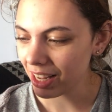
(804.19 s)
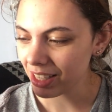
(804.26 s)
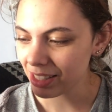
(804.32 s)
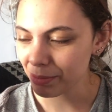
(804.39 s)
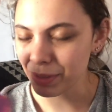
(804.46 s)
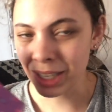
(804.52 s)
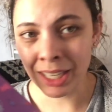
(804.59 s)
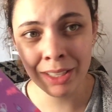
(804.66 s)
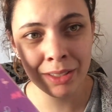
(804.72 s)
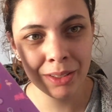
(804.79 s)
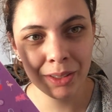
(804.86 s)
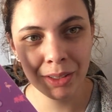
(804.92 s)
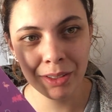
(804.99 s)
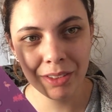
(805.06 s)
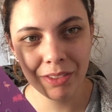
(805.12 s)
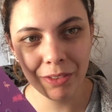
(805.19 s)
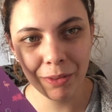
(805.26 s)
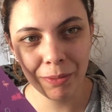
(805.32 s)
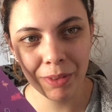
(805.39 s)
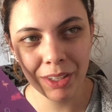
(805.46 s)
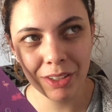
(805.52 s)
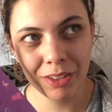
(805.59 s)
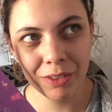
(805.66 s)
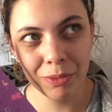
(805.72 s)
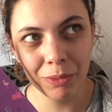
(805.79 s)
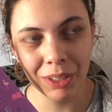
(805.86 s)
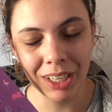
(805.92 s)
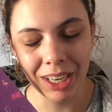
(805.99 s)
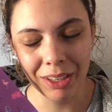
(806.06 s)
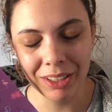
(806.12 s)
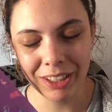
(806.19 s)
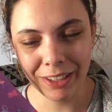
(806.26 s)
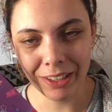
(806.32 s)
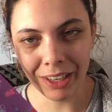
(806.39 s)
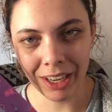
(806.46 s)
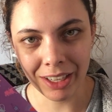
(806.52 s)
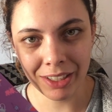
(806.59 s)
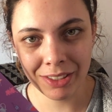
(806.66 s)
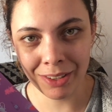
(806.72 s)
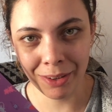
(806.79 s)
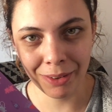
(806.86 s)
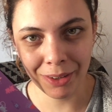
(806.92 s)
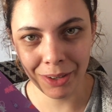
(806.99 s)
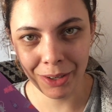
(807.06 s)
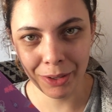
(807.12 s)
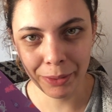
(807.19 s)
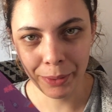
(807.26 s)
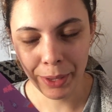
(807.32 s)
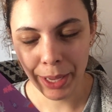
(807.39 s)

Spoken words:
some excerpts from this when I did like solo